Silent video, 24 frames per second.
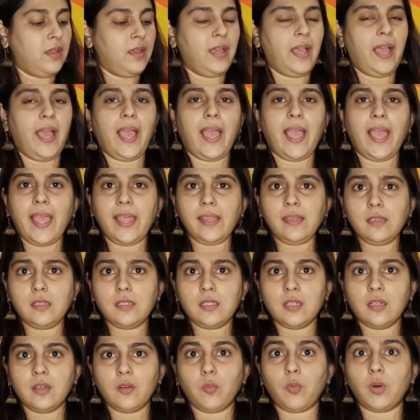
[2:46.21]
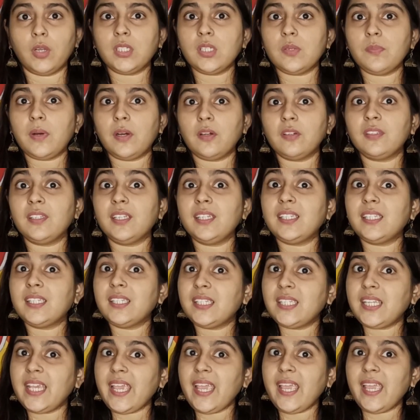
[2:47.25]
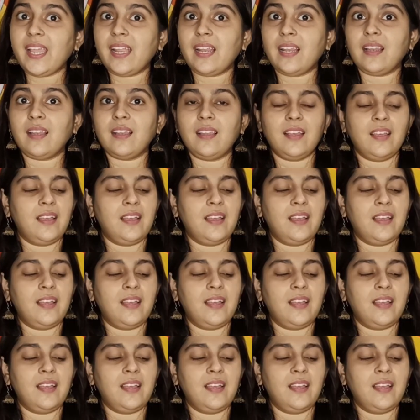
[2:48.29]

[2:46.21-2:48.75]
And what about the tail?